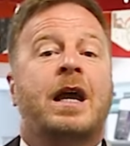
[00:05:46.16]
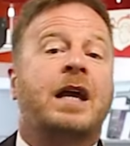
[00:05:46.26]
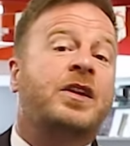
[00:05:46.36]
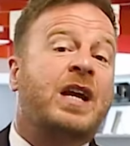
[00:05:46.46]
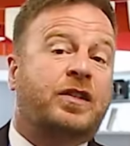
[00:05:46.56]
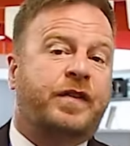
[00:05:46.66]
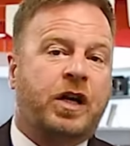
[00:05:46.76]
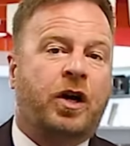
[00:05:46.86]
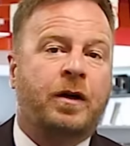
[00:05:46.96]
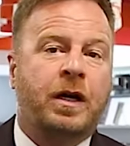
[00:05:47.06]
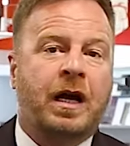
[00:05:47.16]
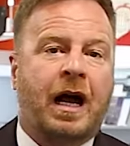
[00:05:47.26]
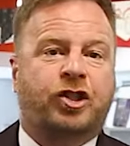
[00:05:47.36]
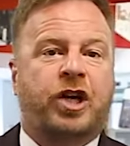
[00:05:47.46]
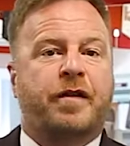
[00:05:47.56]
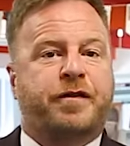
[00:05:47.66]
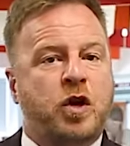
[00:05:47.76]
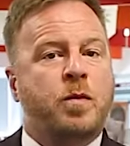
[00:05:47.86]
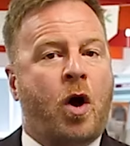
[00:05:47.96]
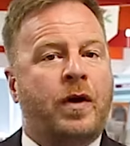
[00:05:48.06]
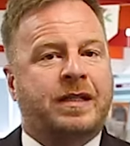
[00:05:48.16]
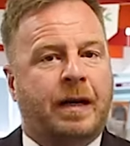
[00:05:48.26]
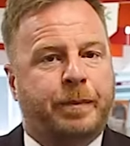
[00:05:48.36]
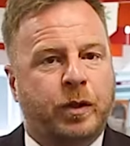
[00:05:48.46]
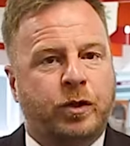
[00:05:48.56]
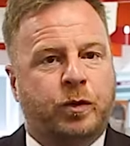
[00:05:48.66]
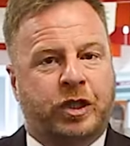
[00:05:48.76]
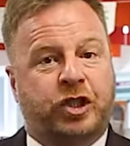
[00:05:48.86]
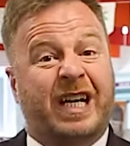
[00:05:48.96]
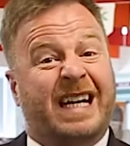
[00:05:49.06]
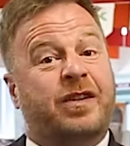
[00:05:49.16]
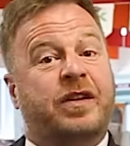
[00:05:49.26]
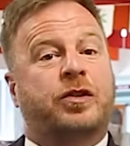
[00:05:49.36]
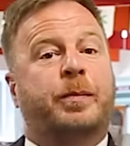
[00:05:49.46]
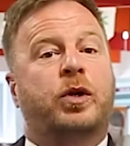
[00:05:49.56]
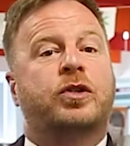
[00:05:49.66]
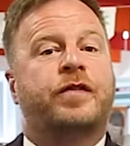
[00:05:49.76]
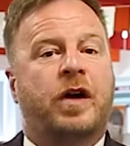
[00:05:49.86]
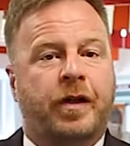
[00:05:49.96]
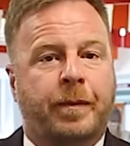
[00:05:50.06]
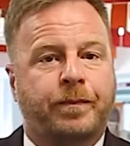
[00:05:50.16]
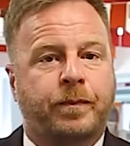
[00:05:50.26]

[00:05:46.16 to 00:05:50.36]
In the next video, I'll share a few more examples which take this approach further.